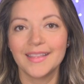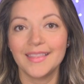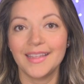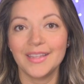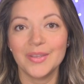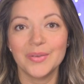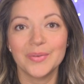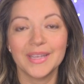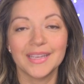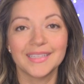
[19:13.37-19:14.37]
Thank you
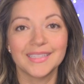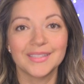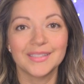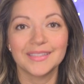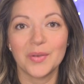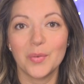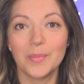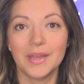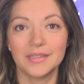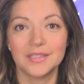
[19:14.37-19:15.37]
again so
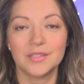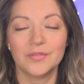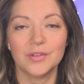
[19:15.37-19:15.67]
much